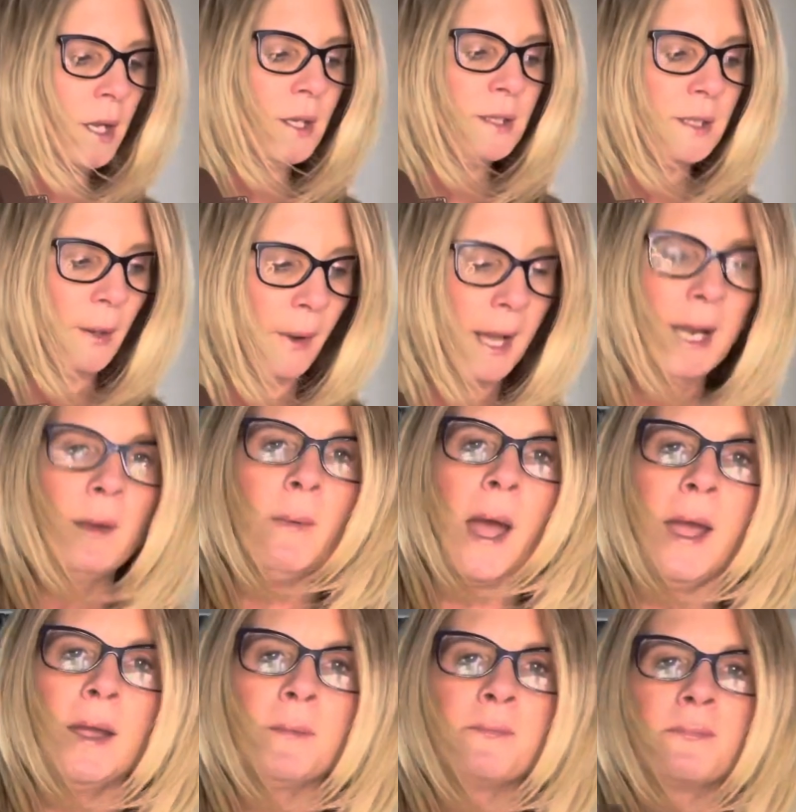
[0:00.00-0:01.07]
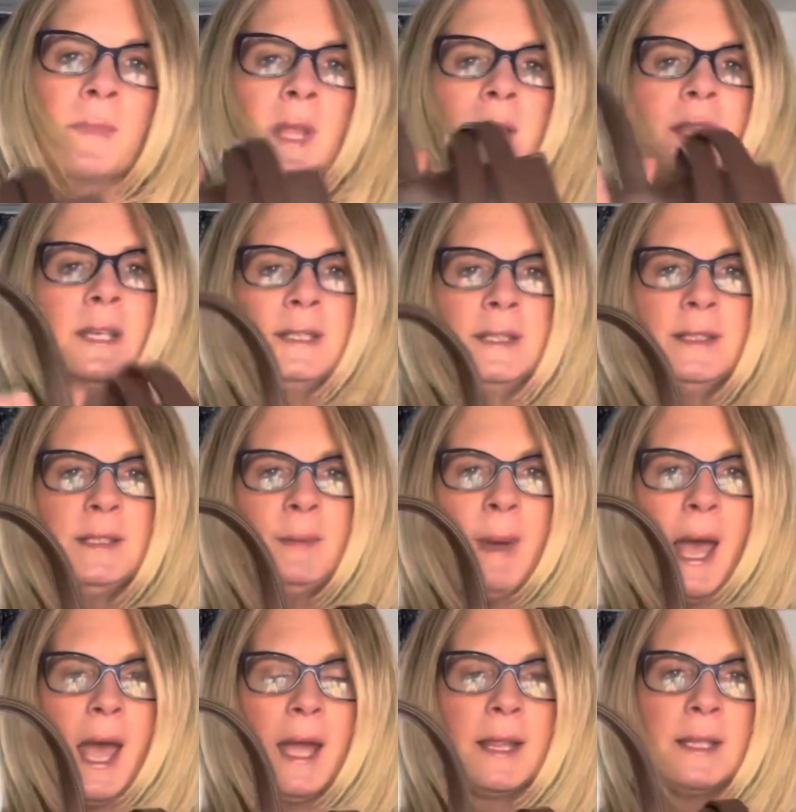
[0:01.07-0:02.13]
So anyway, this is the
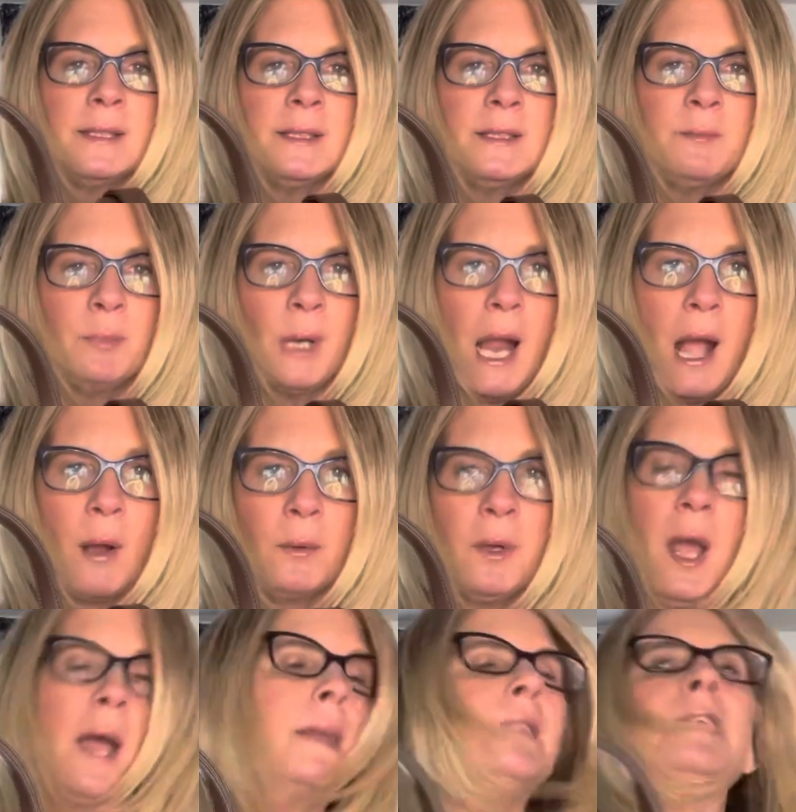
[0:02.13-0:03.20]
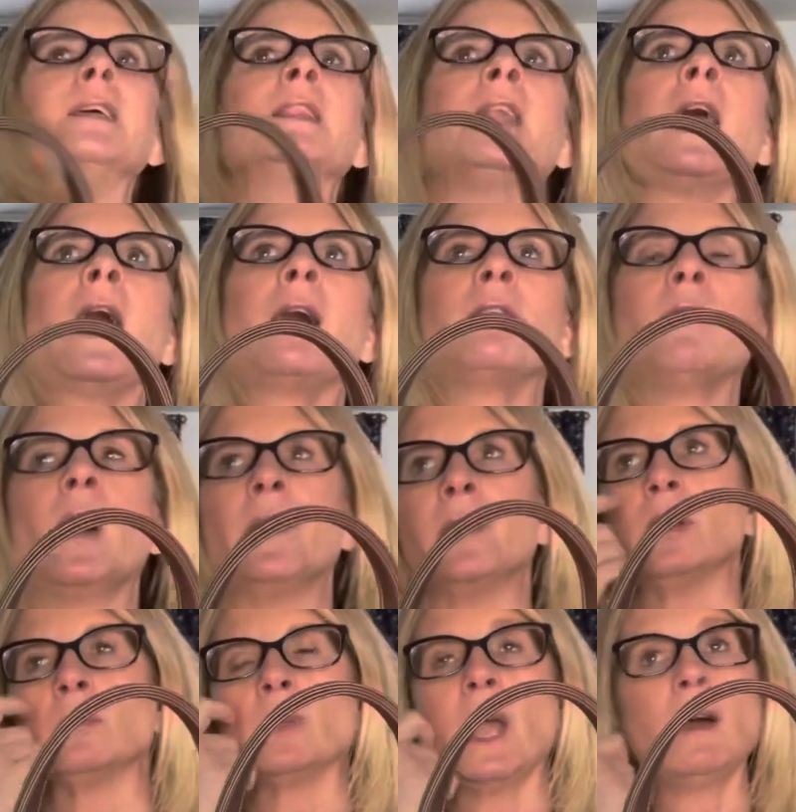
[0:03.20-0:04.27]
bag, this is brown. I think they have
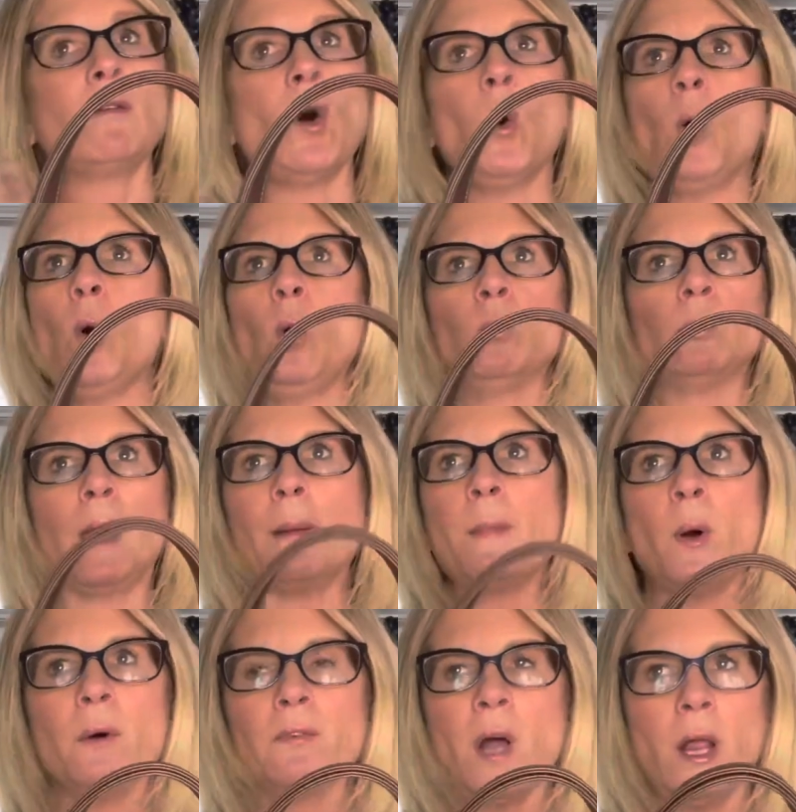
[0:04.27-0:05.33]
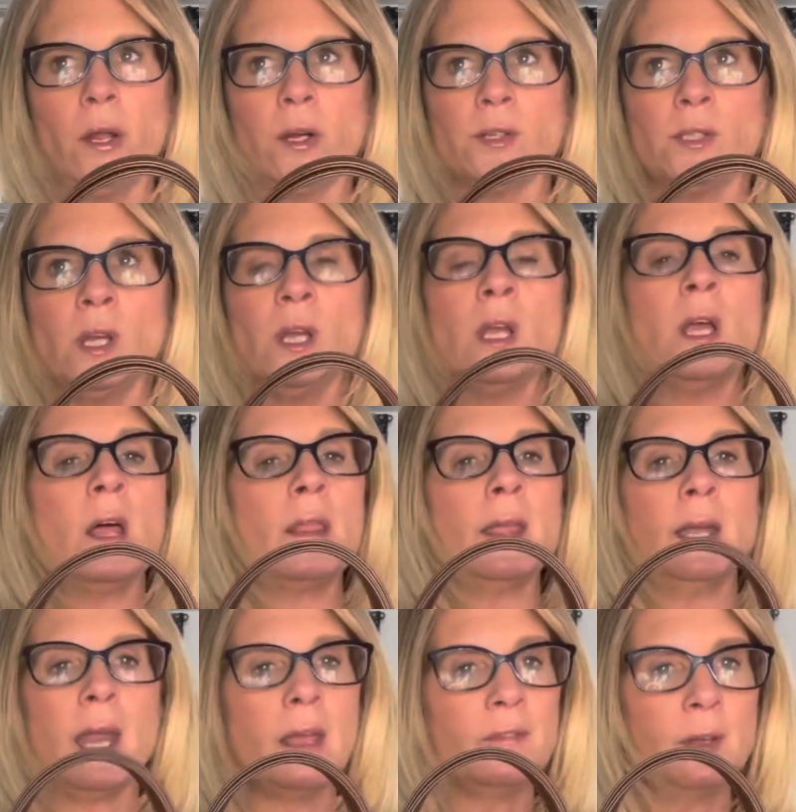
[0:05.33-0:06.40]
other, they have a whole rainbow of colors.
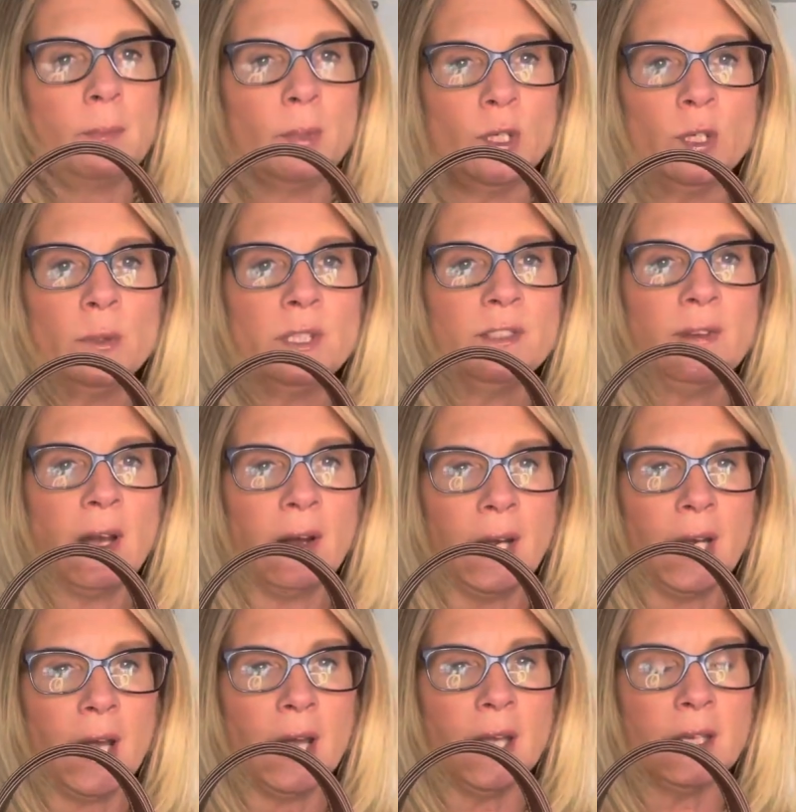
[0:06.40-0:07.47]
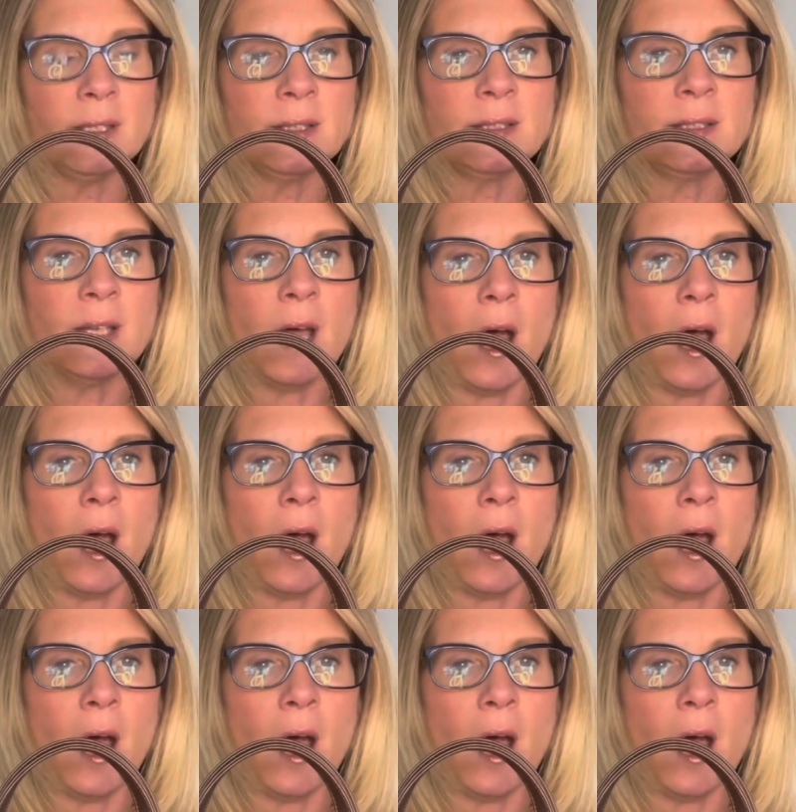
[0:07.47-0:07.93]
The navy blue is very nice.